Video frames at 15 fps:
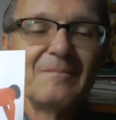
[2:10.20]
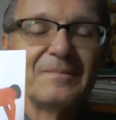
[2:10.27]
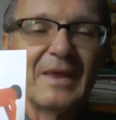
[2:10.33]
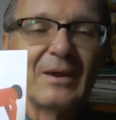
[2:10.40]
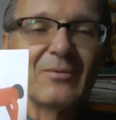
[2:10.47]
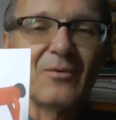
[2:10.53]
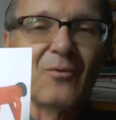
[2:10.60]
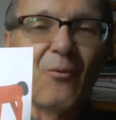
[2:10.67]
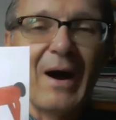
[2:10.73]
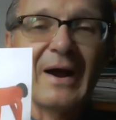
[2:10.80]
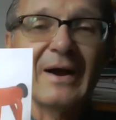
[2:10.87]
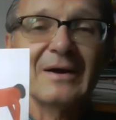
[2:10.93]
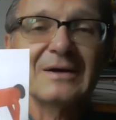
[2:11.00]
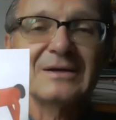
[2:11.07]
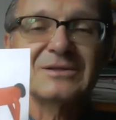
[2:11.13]
They were
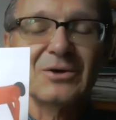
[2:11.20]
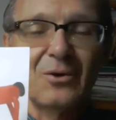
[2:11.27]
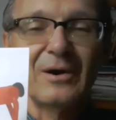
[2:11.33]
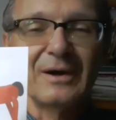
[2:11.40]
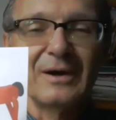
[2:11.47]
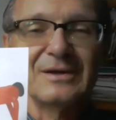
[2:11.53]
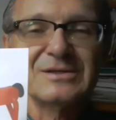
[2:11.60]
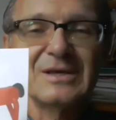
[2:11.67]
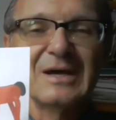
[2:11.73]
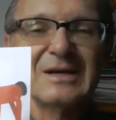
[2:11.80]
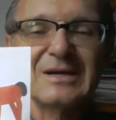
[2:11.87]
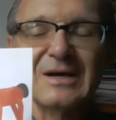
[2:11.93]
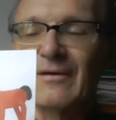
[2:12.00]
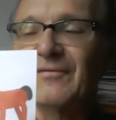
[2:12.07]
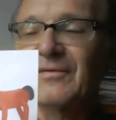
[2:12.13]
wire toys
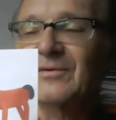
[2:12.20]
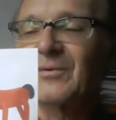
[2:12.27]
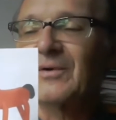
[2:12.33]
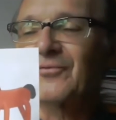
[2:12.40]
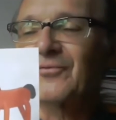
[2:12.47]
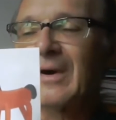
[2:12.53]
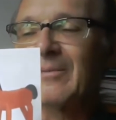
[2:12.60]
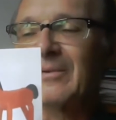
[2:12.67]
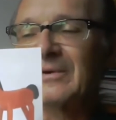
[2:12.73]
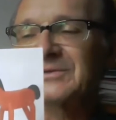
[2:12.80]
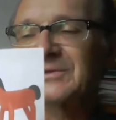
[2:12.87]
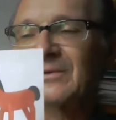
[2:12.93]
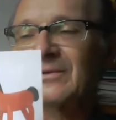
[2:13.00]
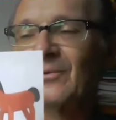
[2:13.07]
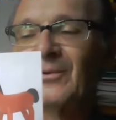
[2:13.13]
covered with rubber
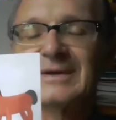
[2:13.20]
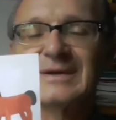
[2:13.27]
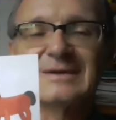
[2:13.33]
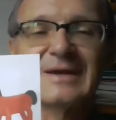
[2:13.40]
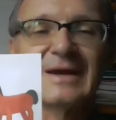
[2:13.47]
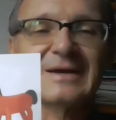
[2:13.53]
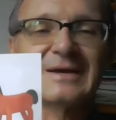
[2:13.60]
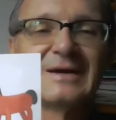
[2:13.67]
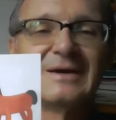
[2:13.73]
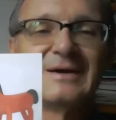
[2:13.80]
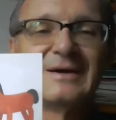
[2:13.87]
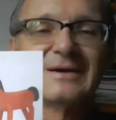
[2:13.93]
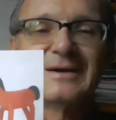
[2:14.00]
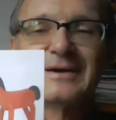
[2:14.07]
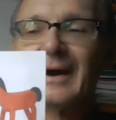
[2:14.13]
so that we could take
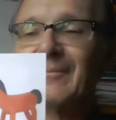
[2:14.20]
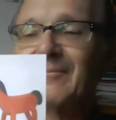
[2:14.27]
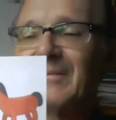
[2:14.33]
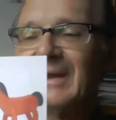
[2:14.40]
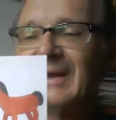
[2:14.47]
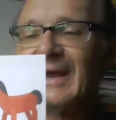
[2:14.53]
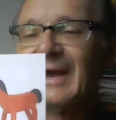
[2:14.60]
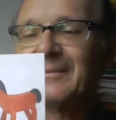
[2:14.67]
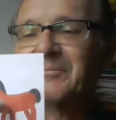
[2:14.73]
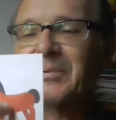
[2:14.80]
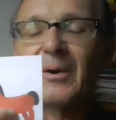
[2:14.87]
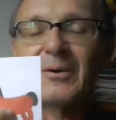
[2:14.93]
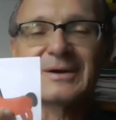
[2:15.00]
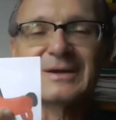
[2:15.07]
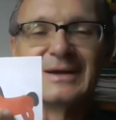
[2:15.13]
Gumby and
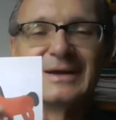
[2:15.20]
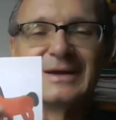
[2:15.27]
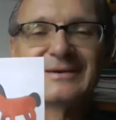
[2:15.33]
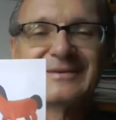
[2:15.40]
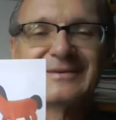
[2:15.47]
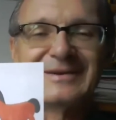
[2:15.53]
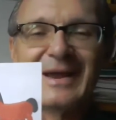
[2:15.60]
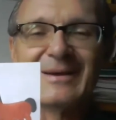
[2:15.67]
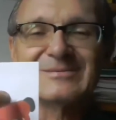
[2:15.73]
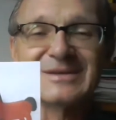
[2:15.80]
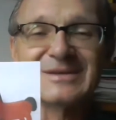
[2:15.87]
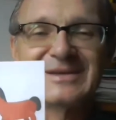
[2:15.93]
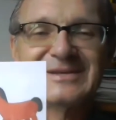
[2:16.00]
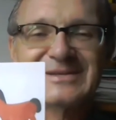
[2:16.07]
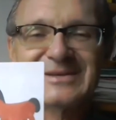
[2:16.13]
Pokey, the names
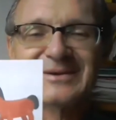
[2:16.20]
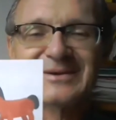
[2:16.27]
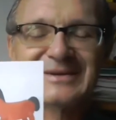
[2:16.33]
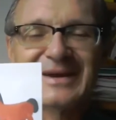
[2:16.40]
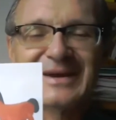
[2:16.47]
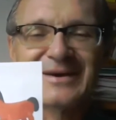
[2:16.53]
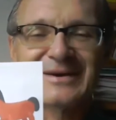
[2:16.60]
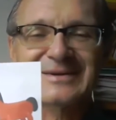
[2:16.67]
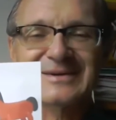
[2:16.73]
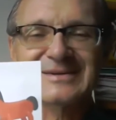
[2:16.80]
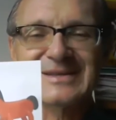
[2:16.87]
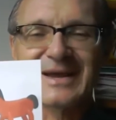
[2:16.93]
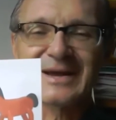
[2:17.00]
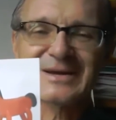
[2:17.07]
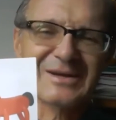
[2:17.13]
of these two
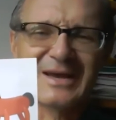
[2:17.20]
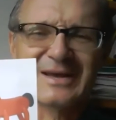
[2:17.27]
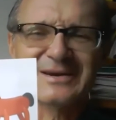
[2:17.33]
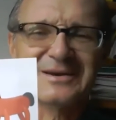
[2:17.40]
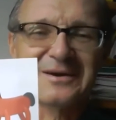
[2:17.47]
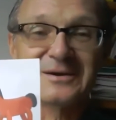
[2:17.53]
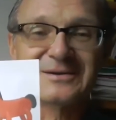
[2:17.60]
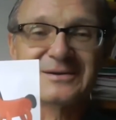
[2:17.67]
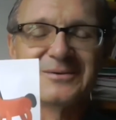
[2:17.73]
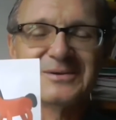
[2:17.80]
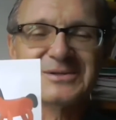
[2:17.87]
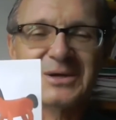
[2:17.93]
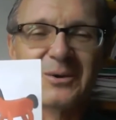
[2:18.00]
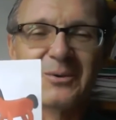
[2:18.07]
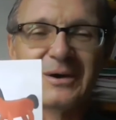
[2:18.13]
characters, they actually had a
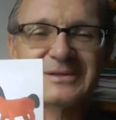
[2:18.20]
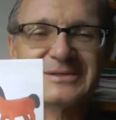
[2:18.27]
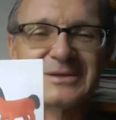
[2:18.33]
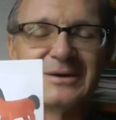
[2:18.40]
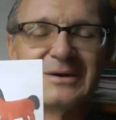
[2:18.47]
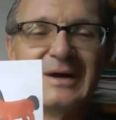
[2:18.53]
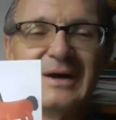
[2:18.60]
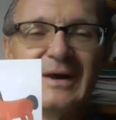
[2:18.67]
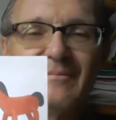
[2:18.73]
cartoon show also.